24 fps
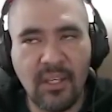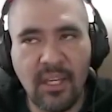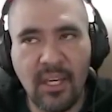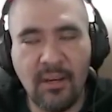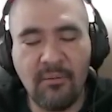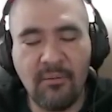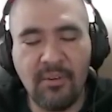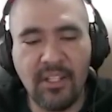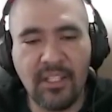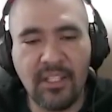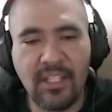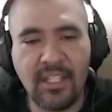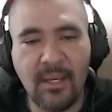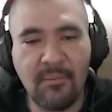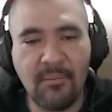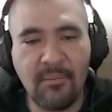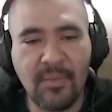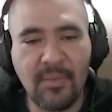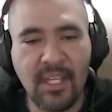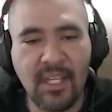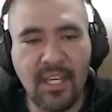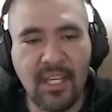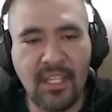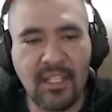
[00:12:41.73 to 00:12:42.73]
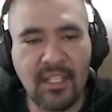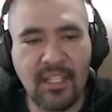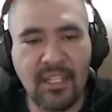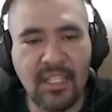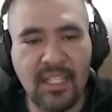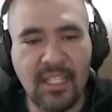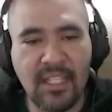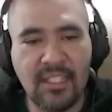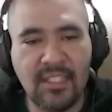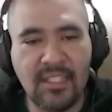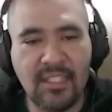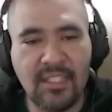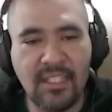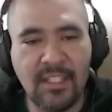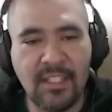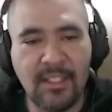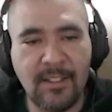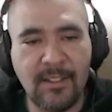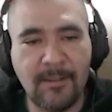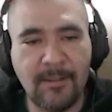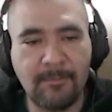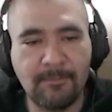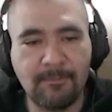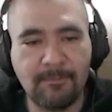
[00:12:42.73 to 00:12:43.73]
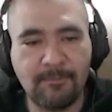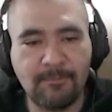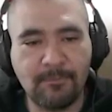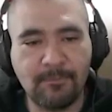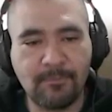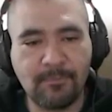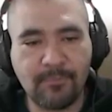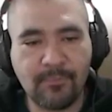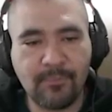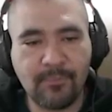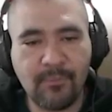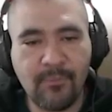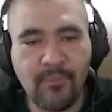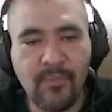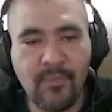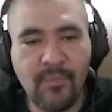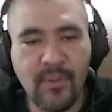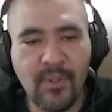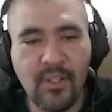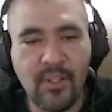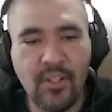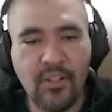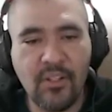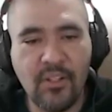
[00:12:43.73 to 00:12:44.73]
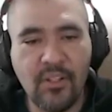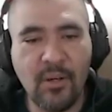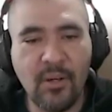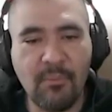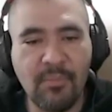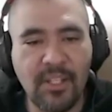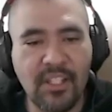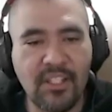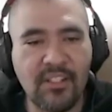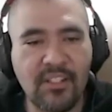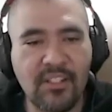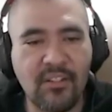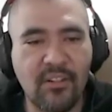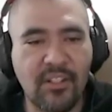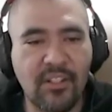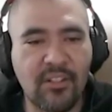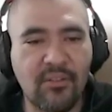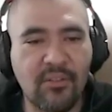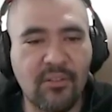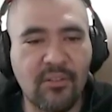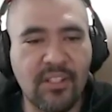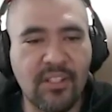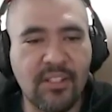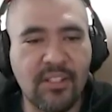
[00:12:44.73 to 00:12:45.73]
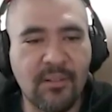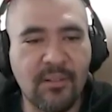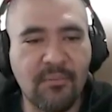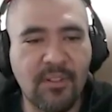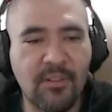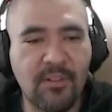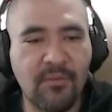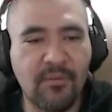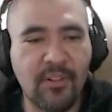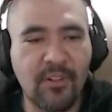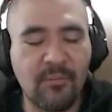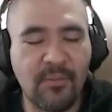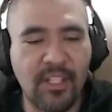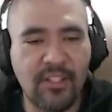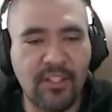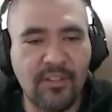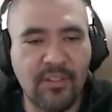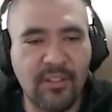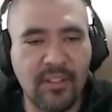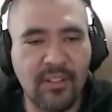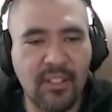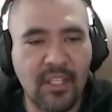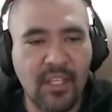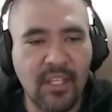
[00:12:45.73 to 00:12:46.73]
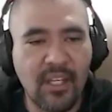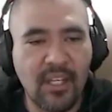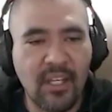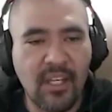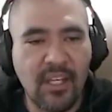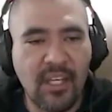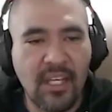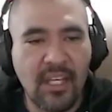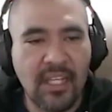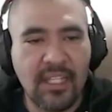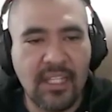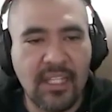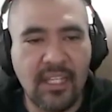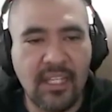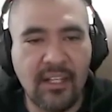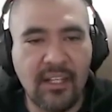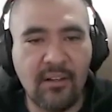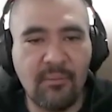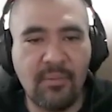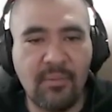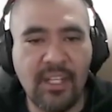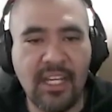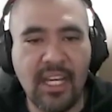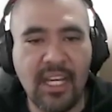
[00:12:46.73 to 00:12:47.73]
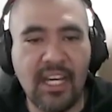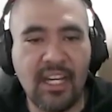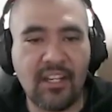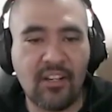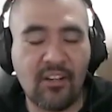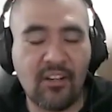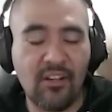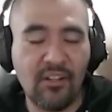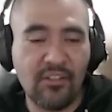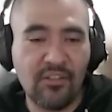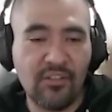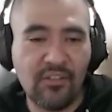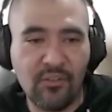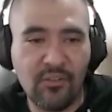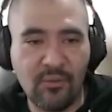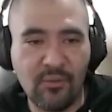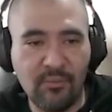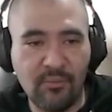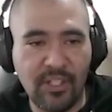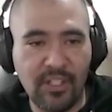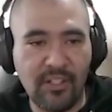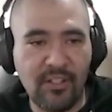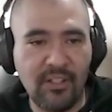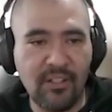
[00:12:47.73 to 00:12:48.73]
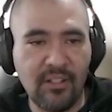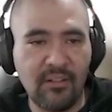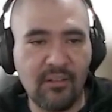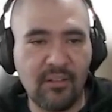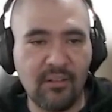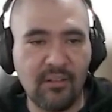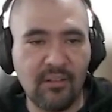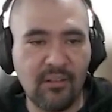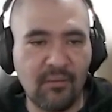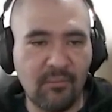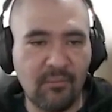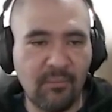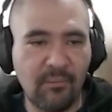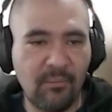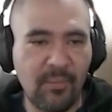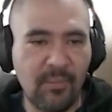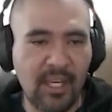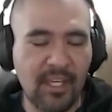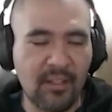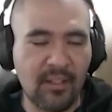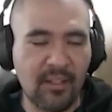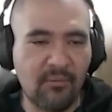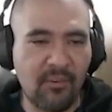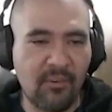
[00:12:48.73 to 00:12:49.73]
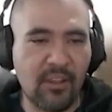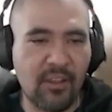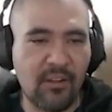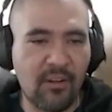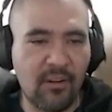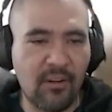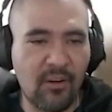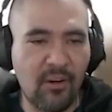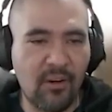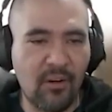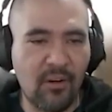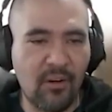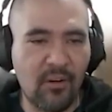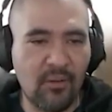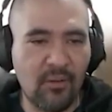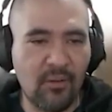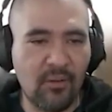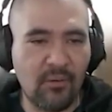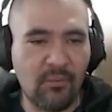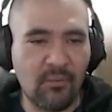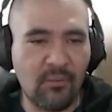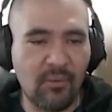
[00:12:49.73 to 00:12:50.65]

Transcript: Every time that this topic is going to receive the information, there be a consumer made with Go,